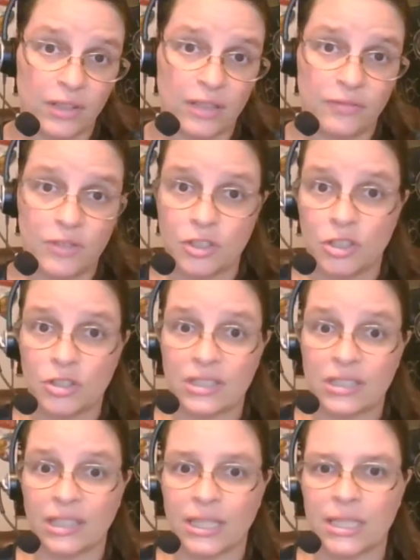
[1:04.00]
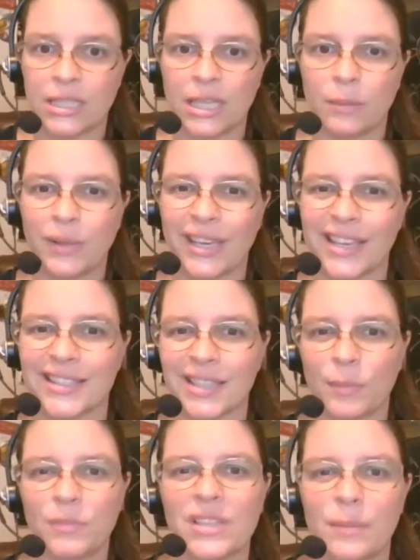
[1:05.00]
if you choose to list it, because
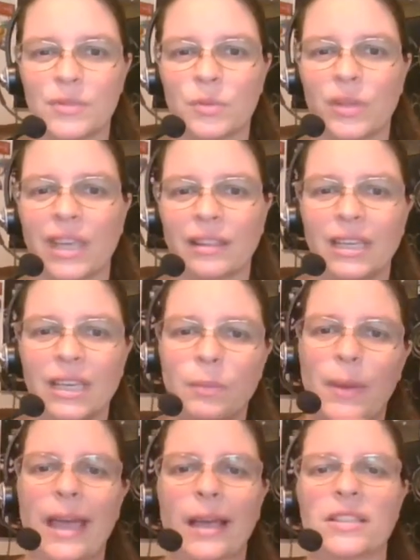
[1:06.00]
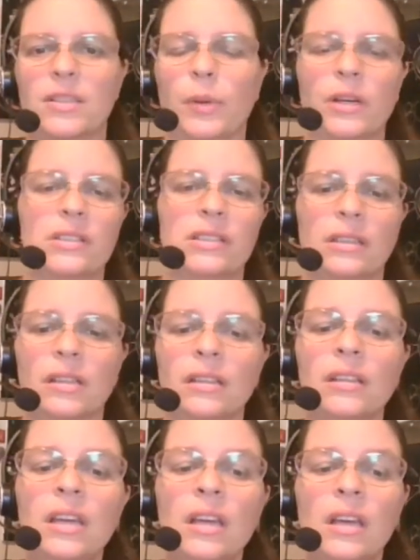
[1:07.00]
sometimes we can link back to
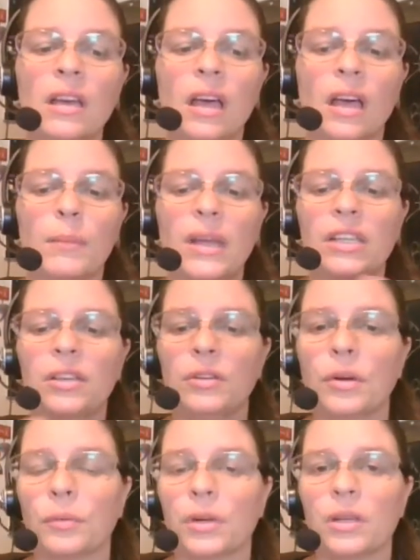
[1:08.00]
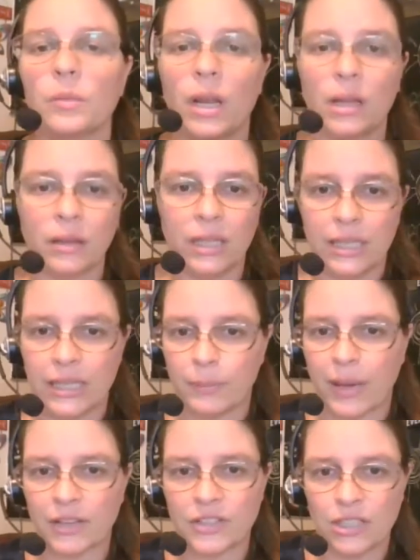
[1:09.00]
personal, and you don't really want to link it
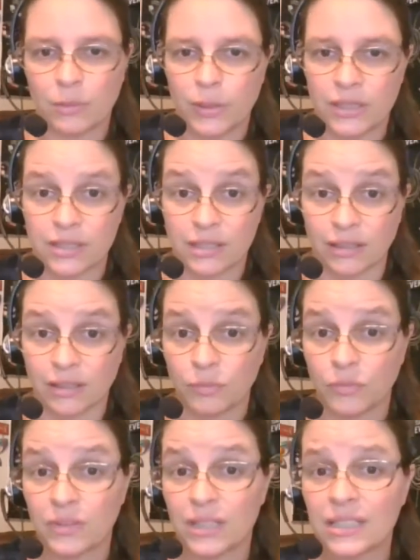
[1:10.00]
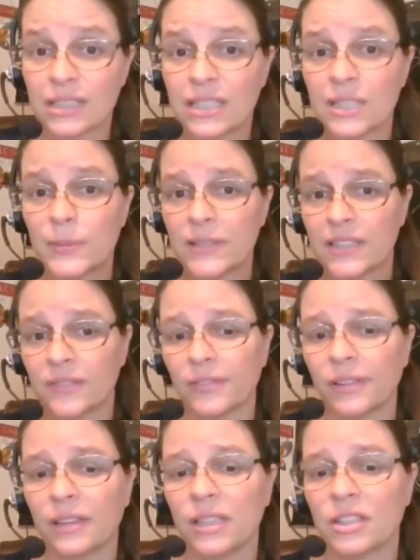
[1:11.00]
back to your personal. This is
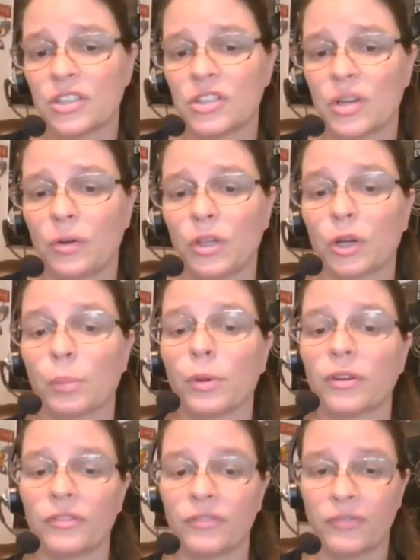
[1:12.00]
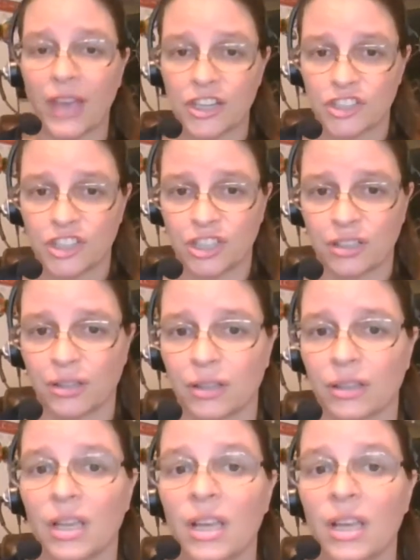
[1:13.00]
specifically to show your professional